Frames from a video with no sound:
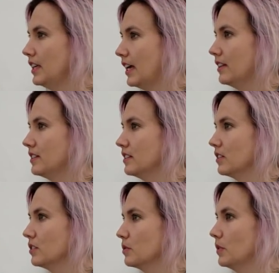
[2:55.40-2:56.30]
Yeah, this is
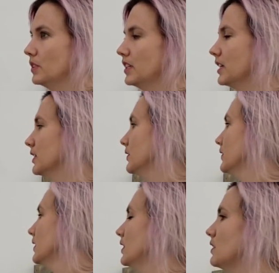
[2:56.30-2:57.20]
all swollen here. Yeah.
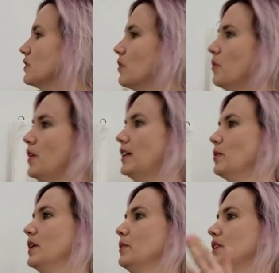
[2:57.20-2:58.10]
So that's
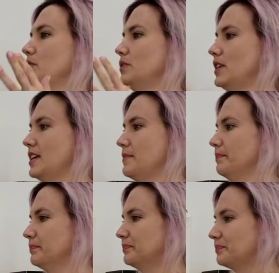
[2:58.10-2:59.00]
why when you see
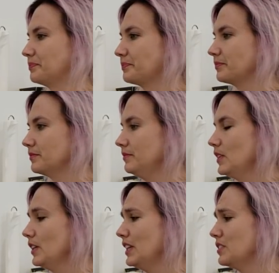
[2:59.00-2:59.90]

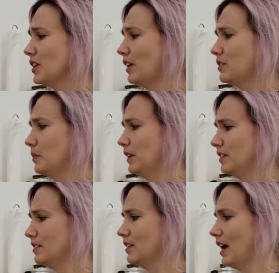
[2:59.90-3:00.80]
the
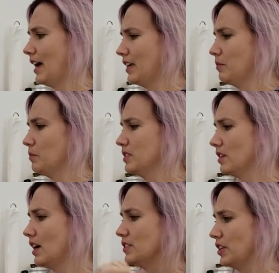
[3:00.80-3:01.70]
adjustments, I
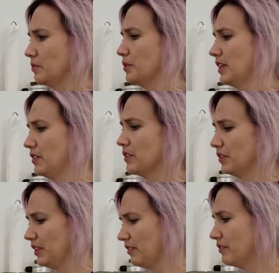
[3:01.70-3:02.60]
massage it pretty
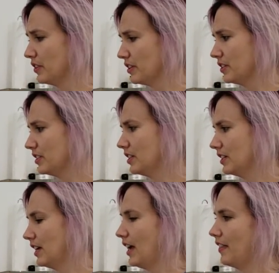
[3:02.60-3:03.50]
thoroughly first, mm-hmm.